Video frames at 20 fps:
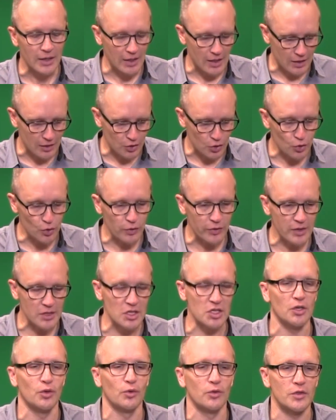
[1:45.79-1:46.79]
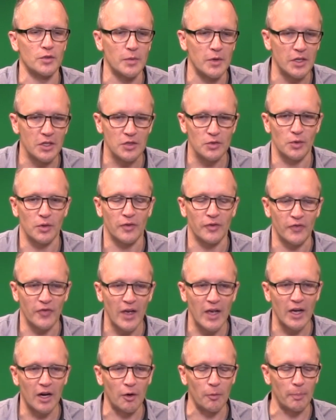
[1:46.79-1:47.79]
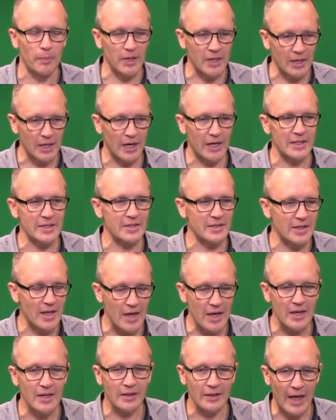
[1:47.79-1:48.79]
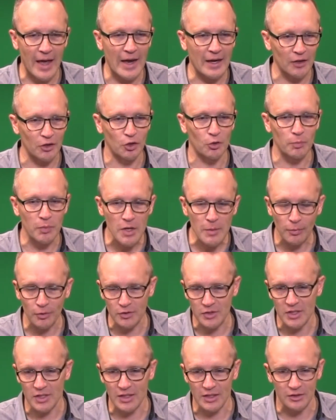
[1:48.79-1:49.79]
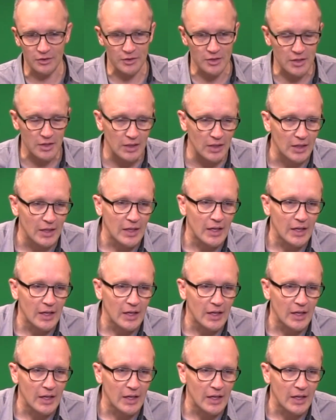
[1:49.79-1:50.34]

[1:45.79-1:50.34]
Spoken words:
in youth and children's ministry fail because they lack good people skills.